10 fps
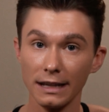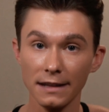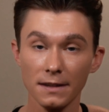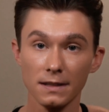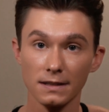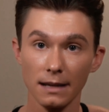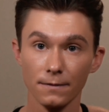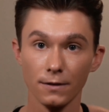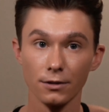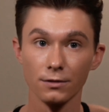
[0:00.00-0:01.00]
eat the same
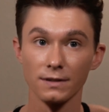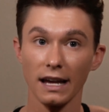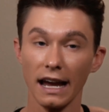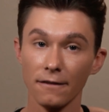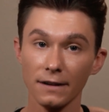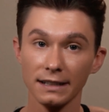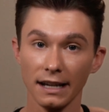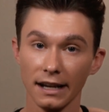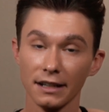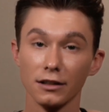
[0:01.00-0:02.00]
foods every
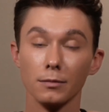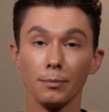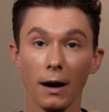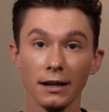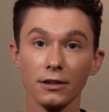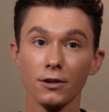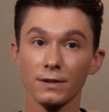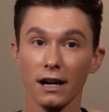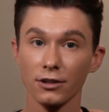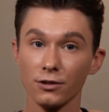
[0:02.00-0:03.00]
day, your body
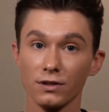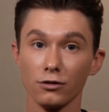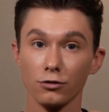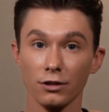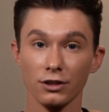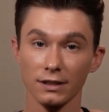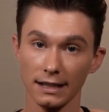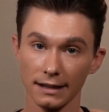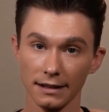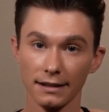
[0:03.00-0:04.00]
knows how to use the nutrition
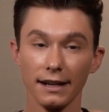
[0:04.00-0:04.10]
in it